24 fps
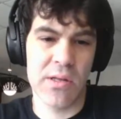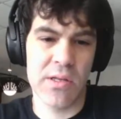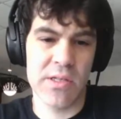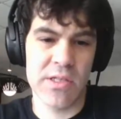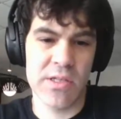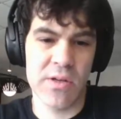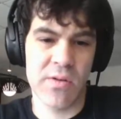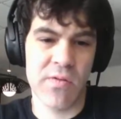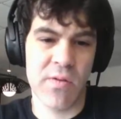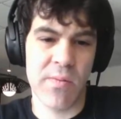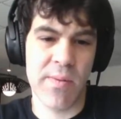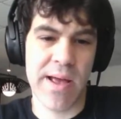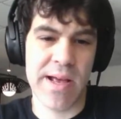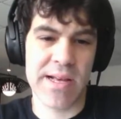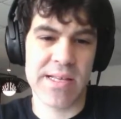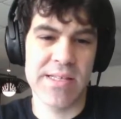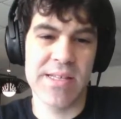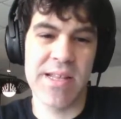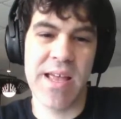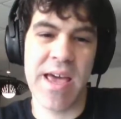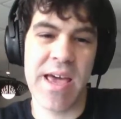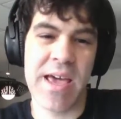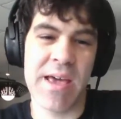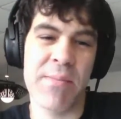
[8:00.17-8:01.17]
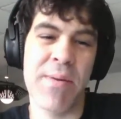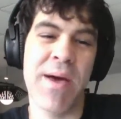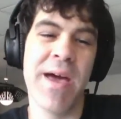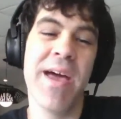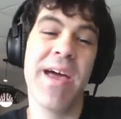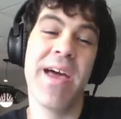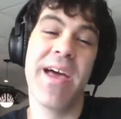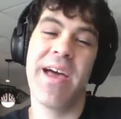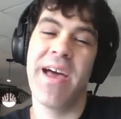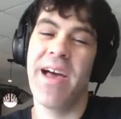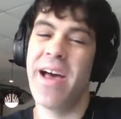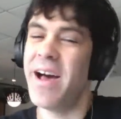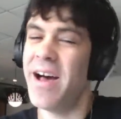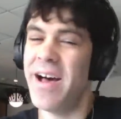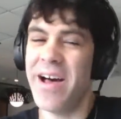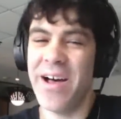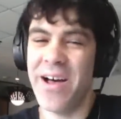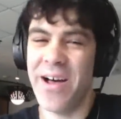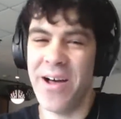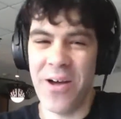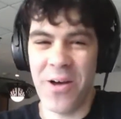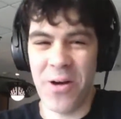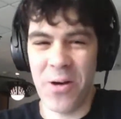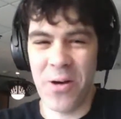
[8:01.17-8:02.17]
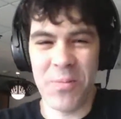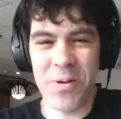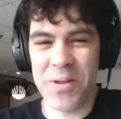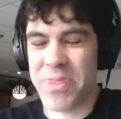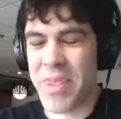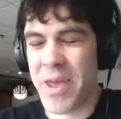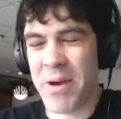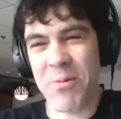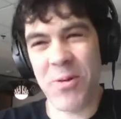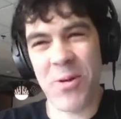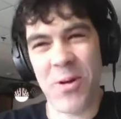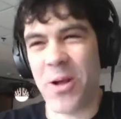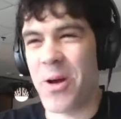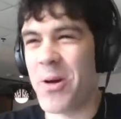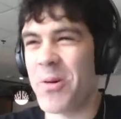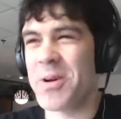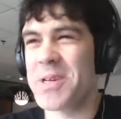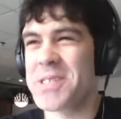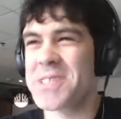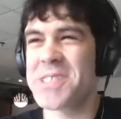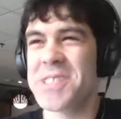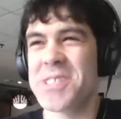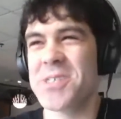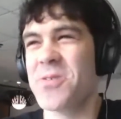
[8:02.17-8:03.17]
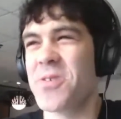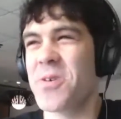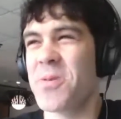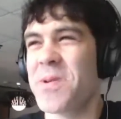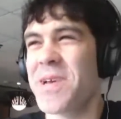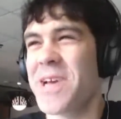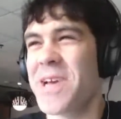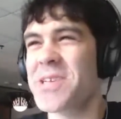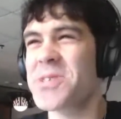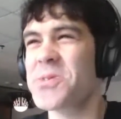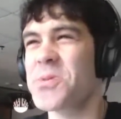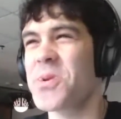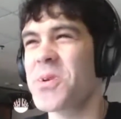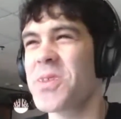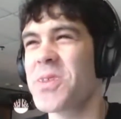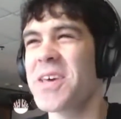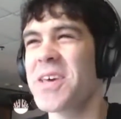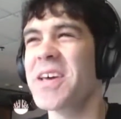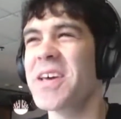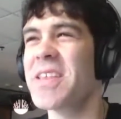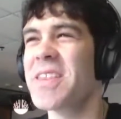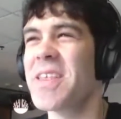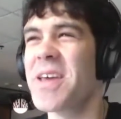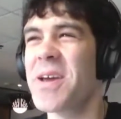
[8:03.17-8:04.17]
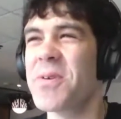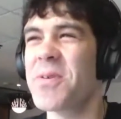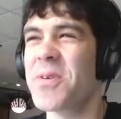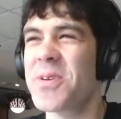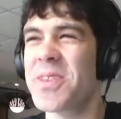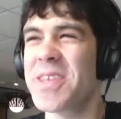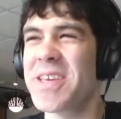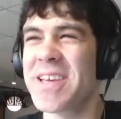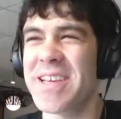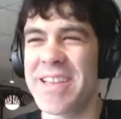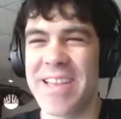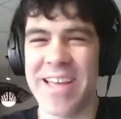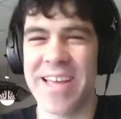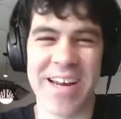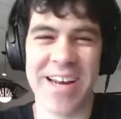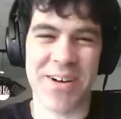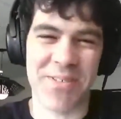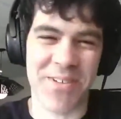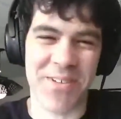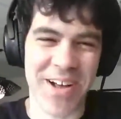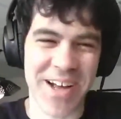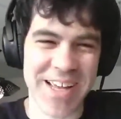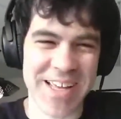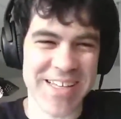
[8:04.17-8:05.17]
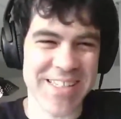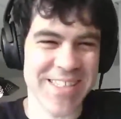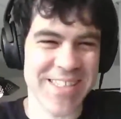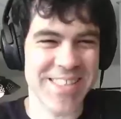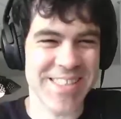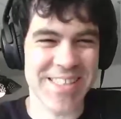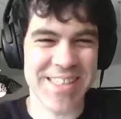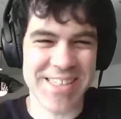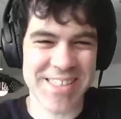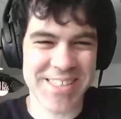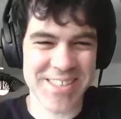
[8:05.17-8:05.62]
the Silverbacks name. Oh, but they weren't always the Silverbacks, were they? They were the Atlanta Ruckus, and they